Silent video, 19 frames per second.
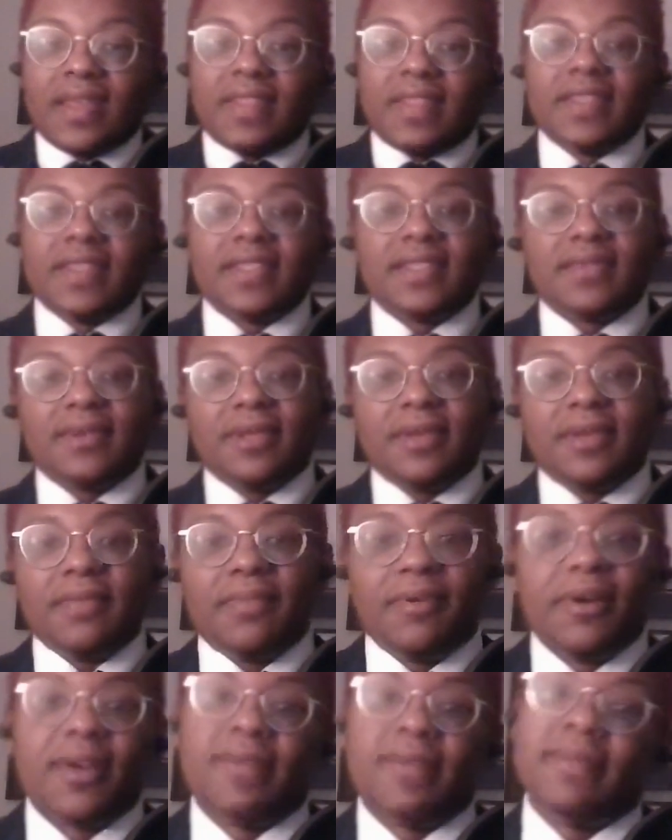This is really
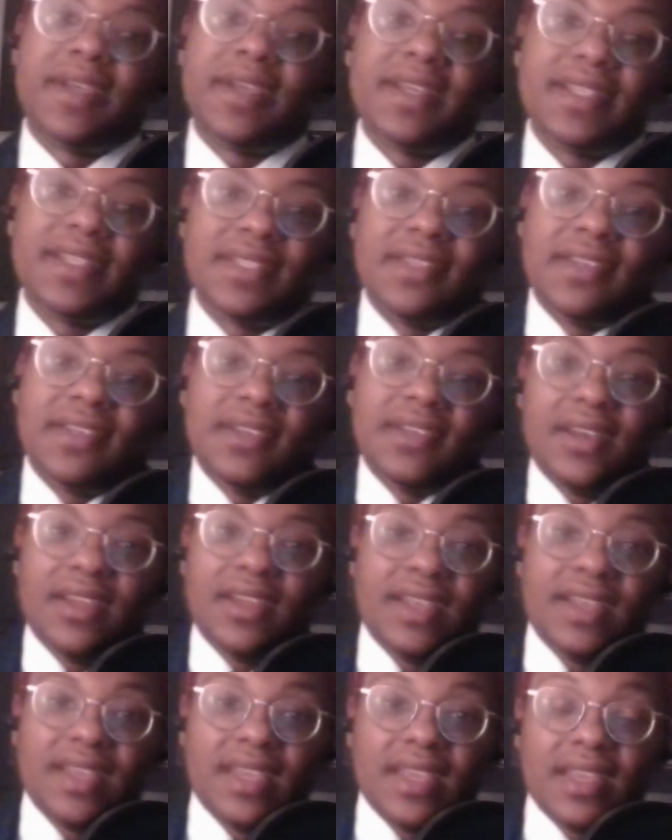important because
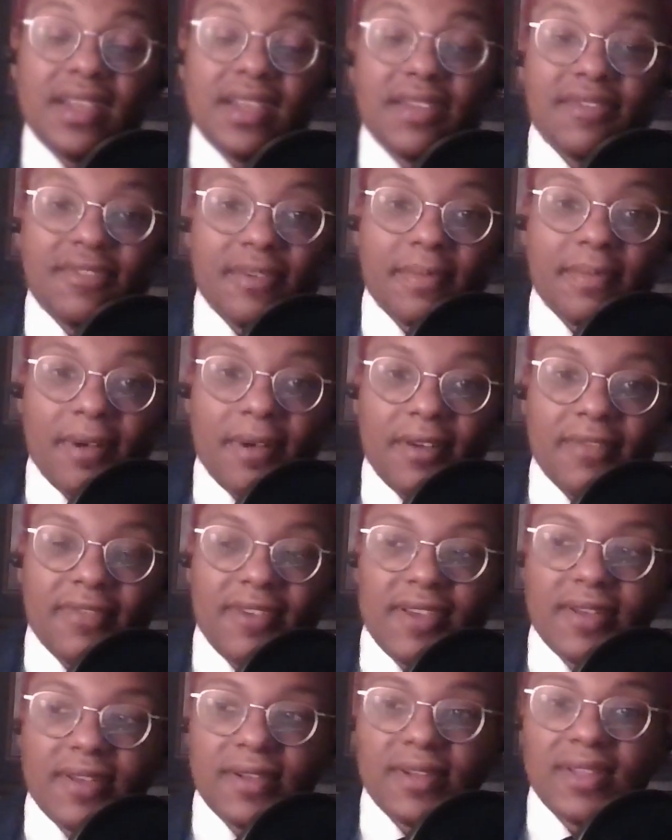in a football
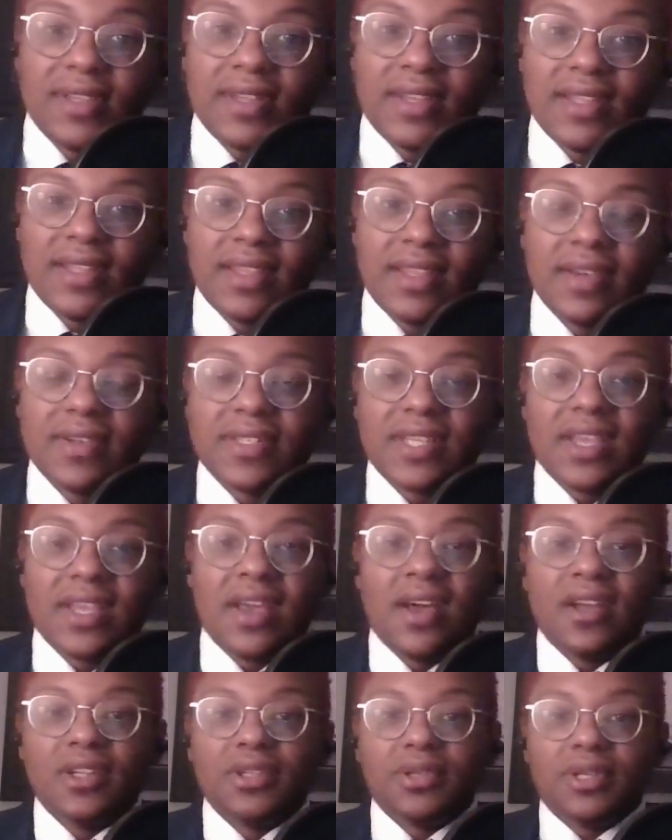field, there is
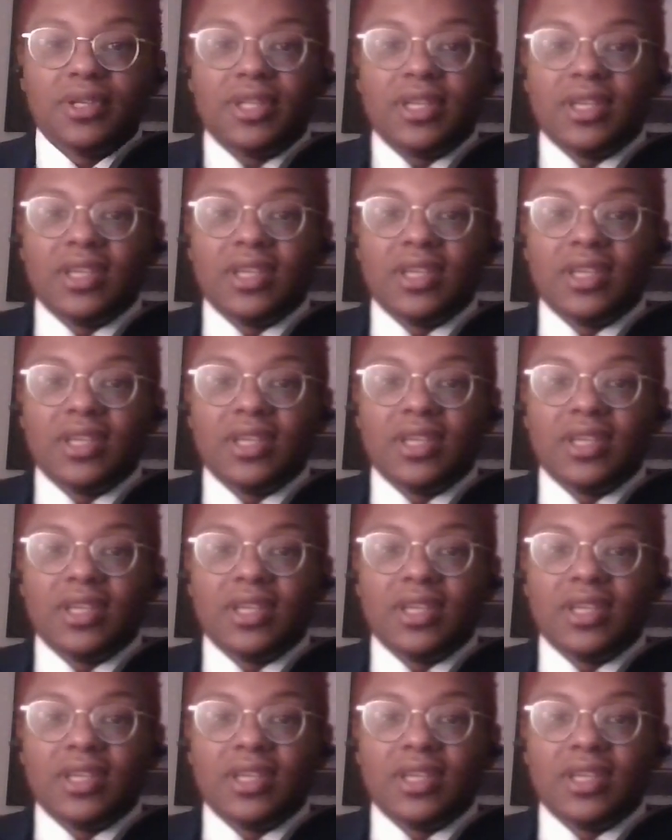100